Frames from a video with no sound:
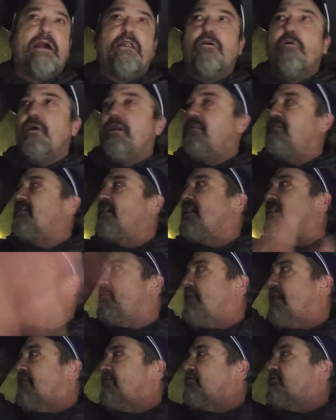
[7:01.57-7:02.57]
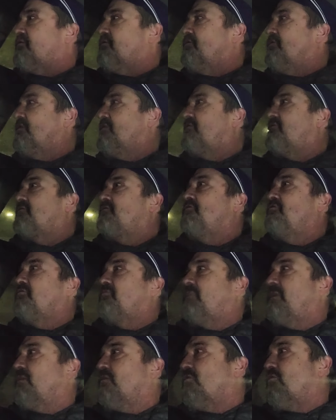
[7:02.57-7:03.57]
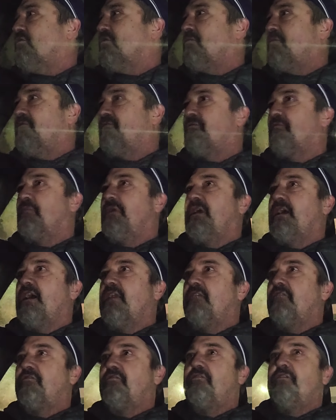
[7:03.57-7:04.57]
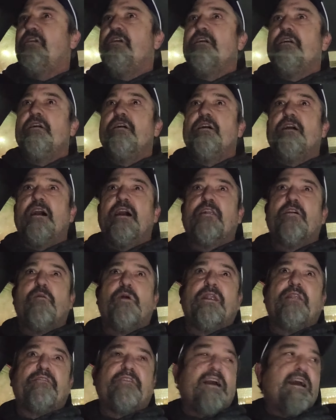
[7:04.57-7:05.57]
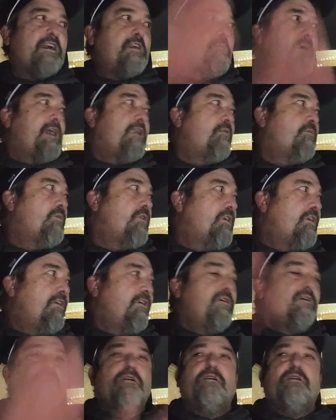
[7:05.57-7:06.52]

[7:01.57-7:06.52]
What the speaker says: don't want to talk about school. School's been horrible for me. I don't want to talk about it. Well,